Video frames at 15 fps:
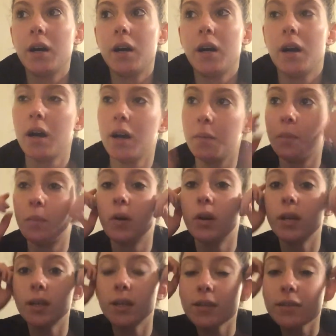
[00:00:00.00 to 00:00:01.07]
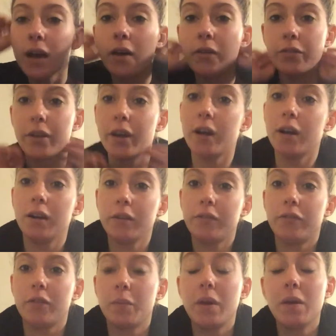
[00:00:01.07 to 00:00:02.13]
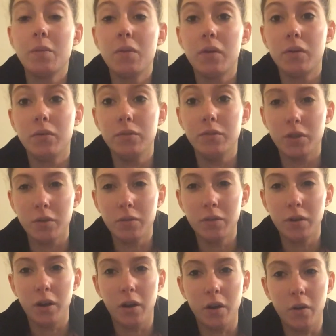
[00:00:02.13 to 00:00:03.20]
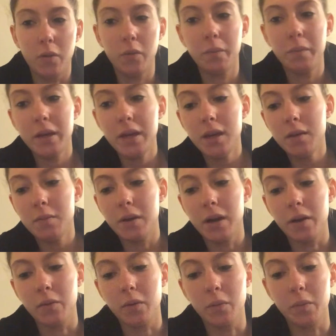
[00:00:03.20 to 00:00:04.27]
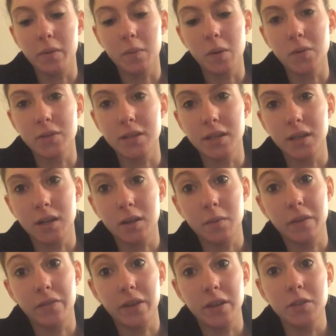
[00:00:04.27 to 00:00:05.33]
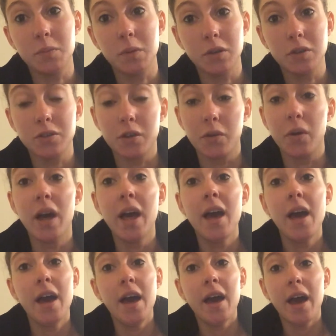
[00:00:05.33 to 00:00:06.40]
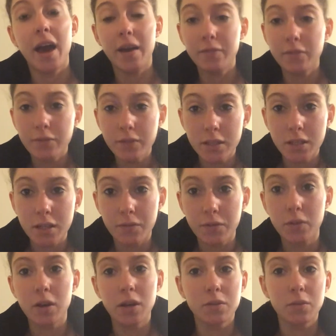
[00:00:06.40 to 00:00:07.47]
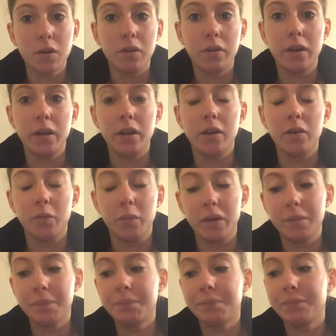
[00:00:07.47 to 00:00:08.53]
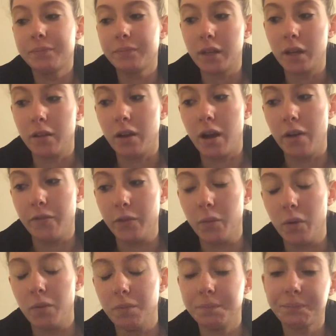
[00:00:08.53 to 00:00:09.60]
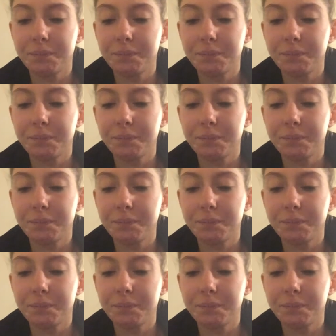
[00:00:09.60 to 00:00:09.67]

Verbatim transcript: I'm putting this out there for people who don't know me, but I will be posting it on my Facebook. So, half of this stuff you guys will already know, but the other half you won't.